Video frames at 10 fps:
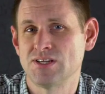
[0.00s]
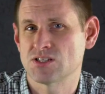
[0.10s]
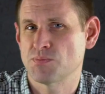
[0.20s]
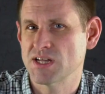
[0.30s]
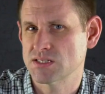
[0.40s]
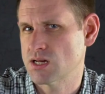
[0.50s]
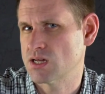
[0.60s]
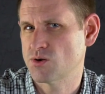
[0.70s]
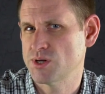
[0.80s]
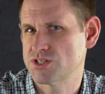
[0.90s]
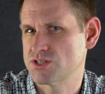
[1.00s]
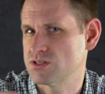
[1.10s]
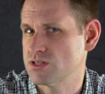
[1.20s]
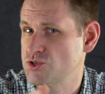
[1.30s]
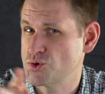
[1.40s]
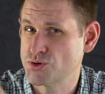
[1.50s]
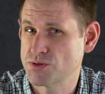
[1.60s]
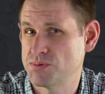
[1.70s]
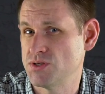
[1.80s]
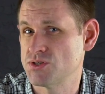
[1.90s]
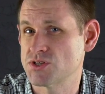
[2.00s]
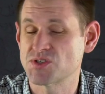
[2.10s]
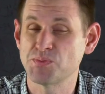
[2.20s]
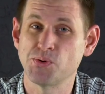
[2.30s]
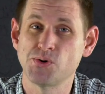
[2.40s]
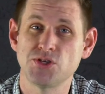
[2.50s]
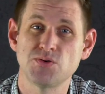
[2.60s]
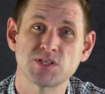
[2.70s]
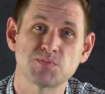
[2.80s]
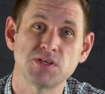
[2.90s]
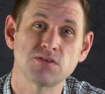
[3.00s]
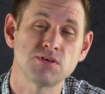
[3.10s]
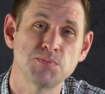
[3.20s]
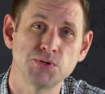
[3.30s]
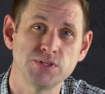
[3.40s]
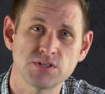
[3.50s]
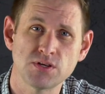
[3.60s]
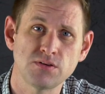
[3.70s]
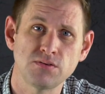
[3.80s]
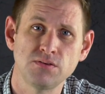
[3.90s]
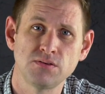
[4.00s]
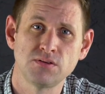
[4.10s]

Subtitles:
So back to that question, does your computer support USB 3.2?